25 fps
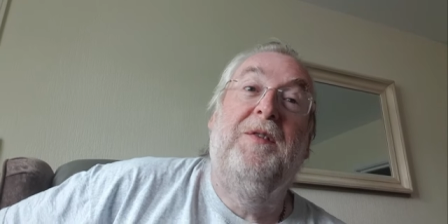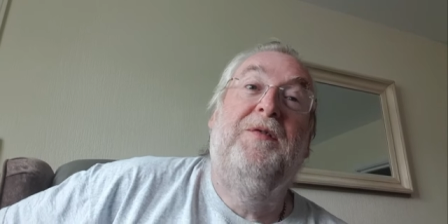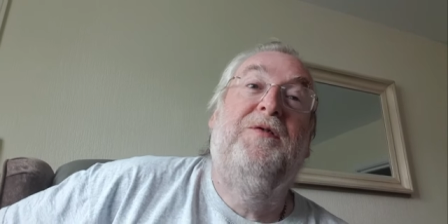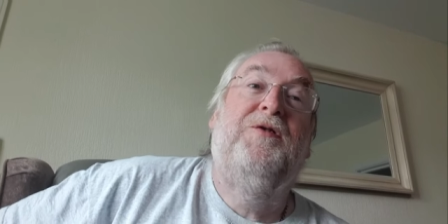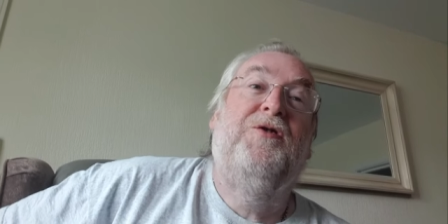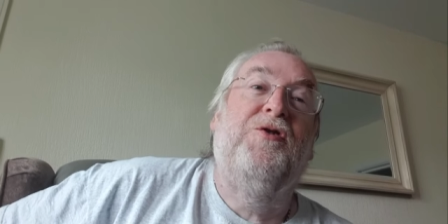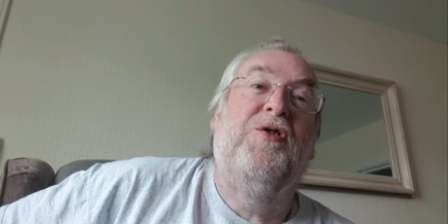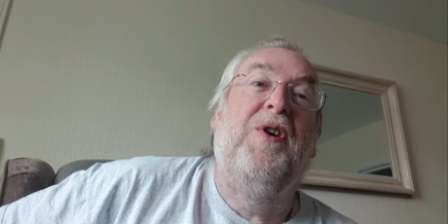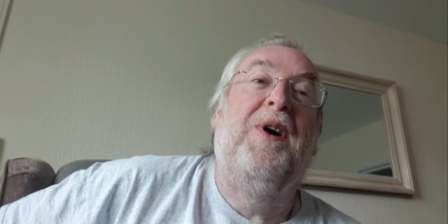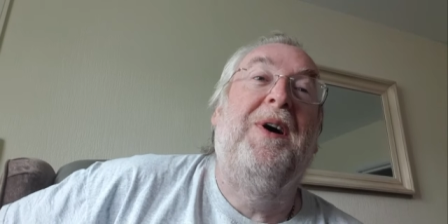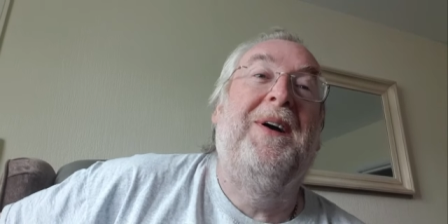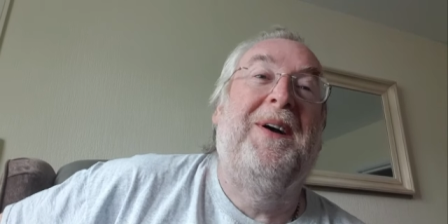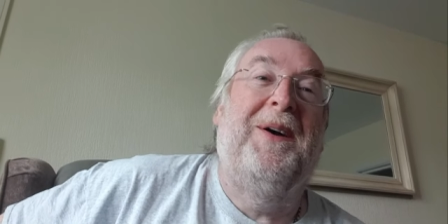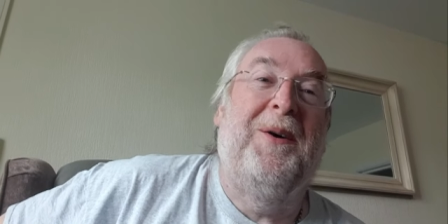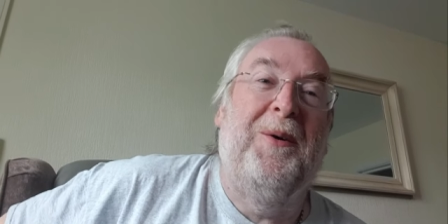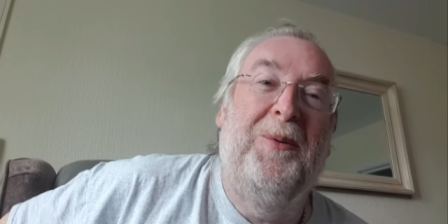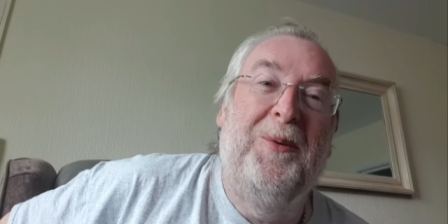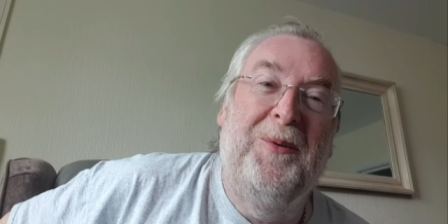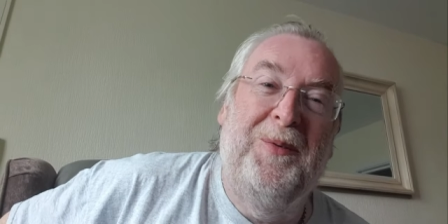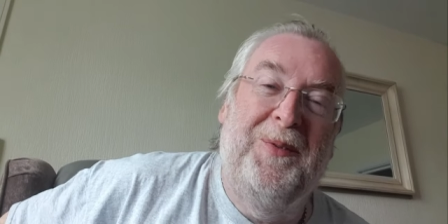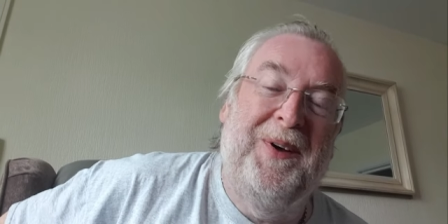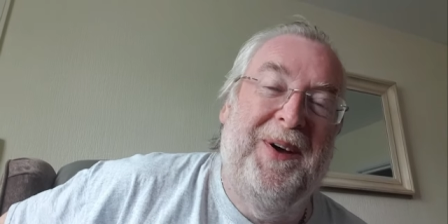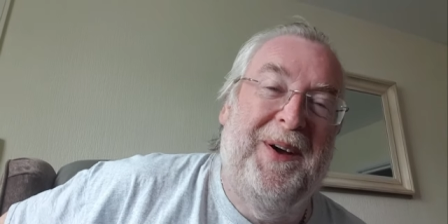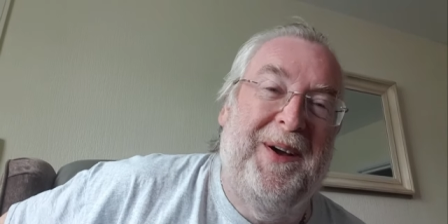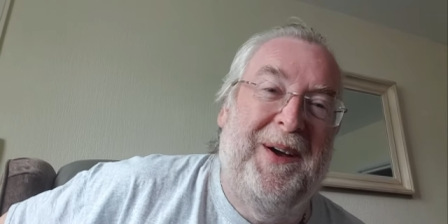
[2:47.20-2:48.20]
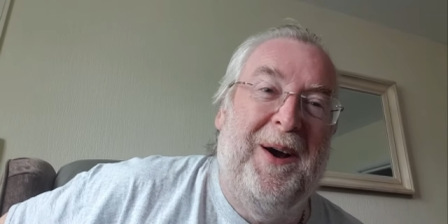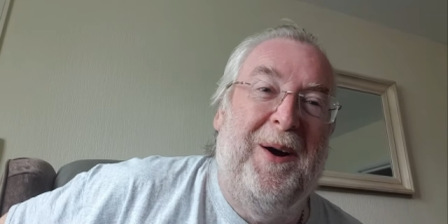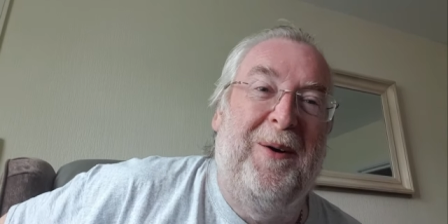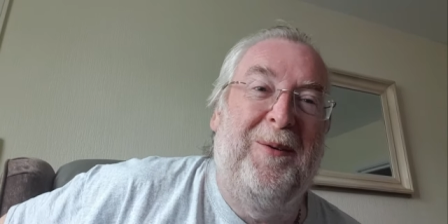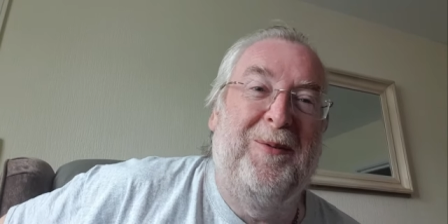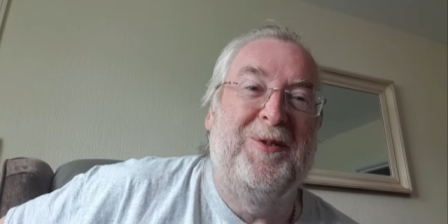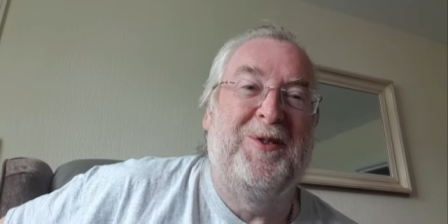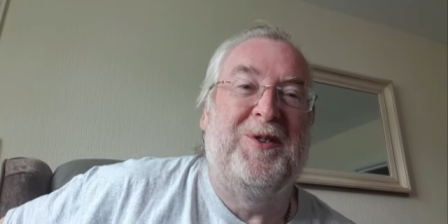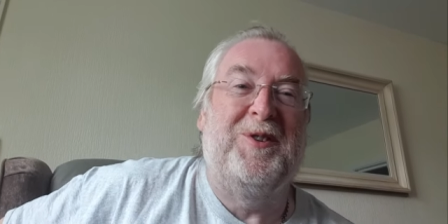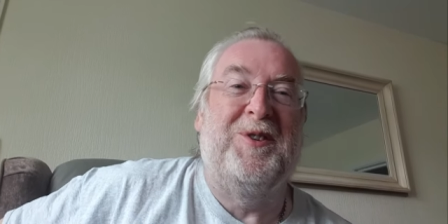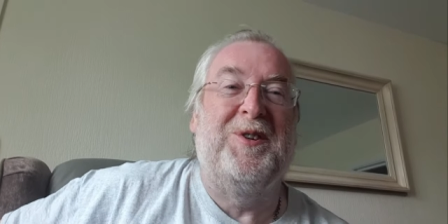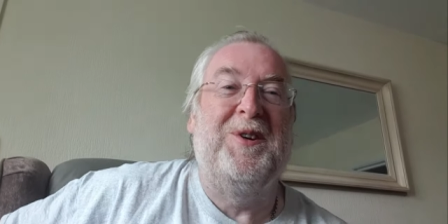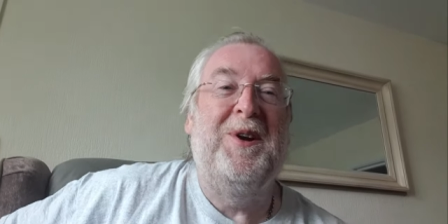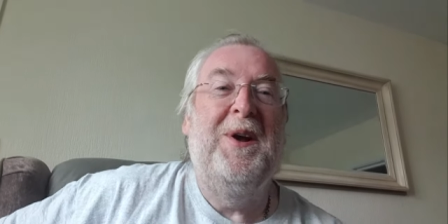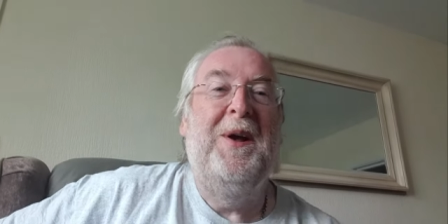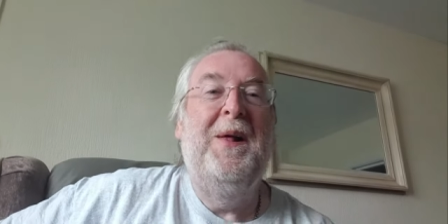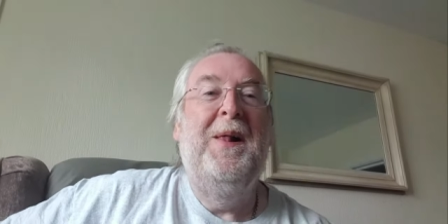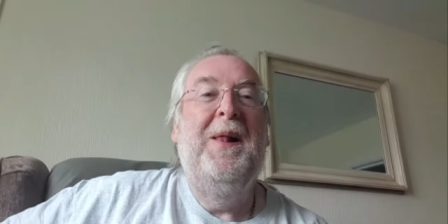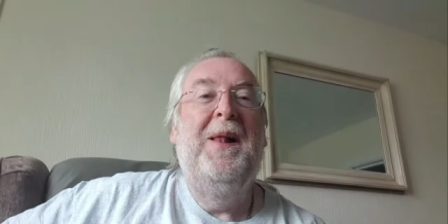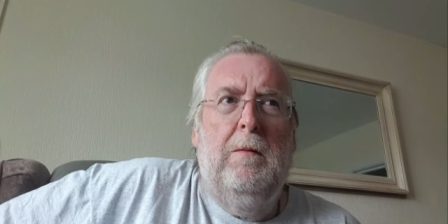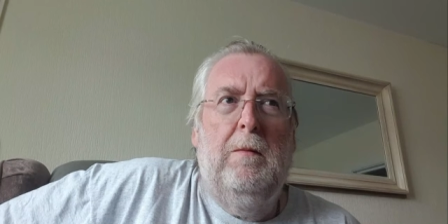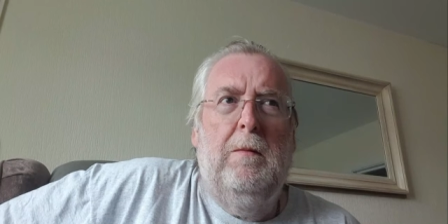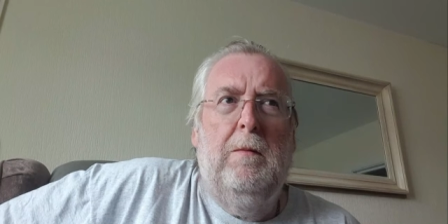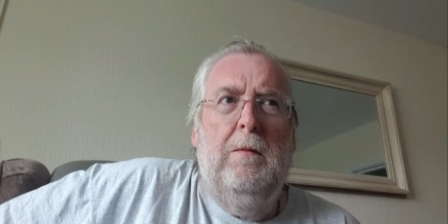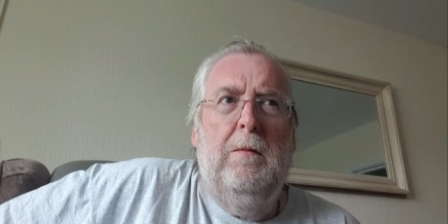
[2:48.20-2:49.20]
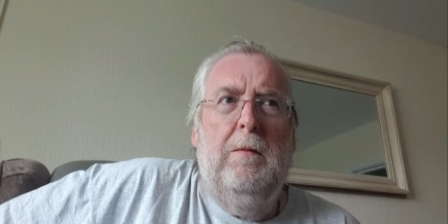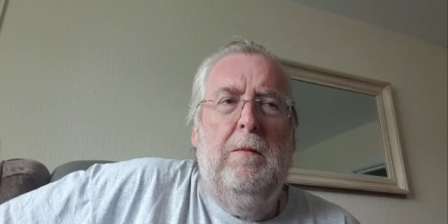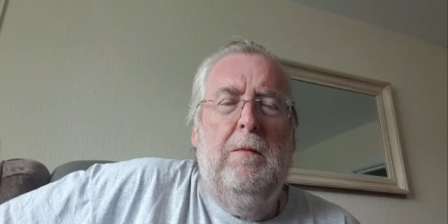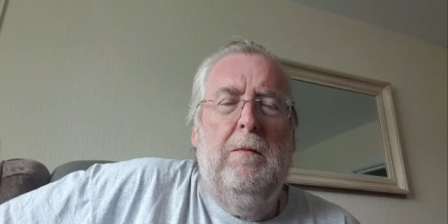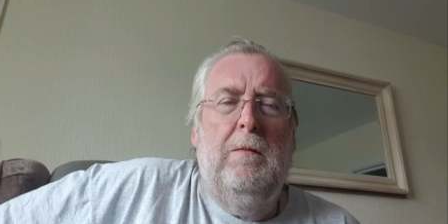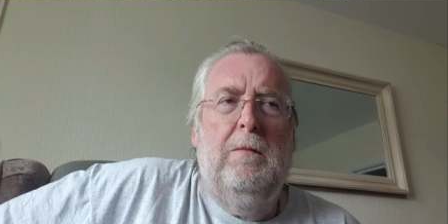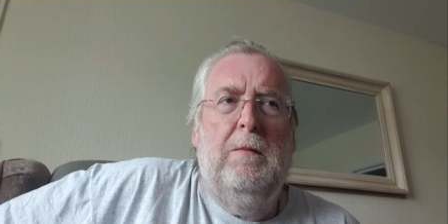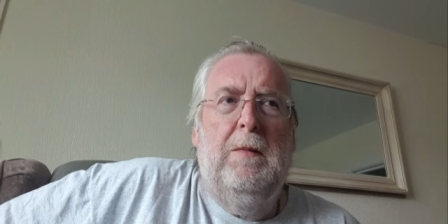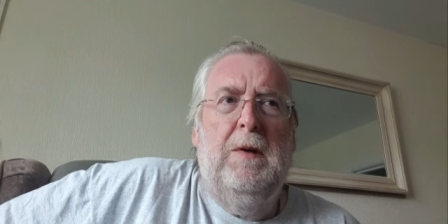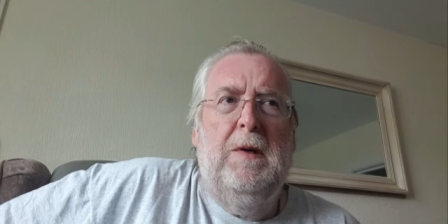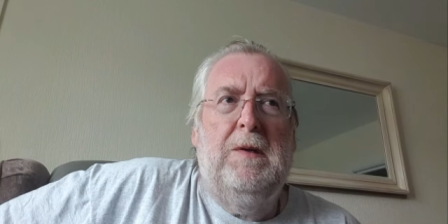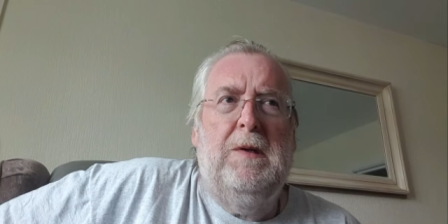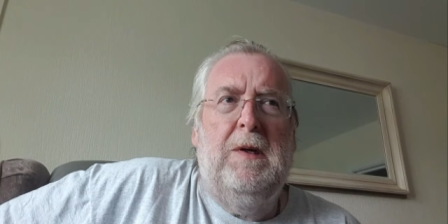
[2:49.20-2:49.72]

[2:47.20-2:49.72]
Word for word: I've drunk all the Kolsch. I